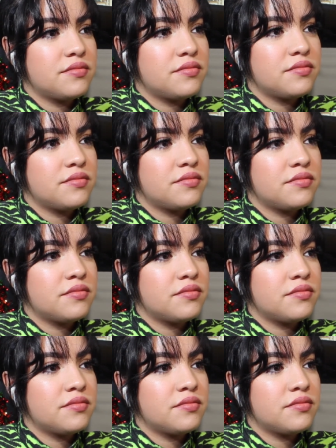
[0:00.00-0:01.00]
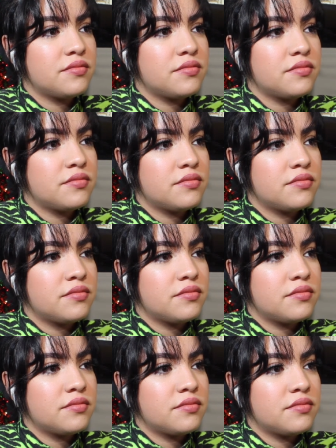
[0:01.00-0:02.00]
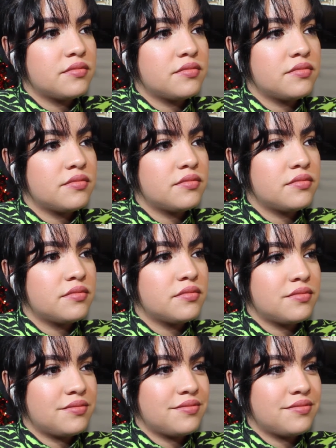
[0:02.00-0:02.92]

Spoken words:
(no one is talking)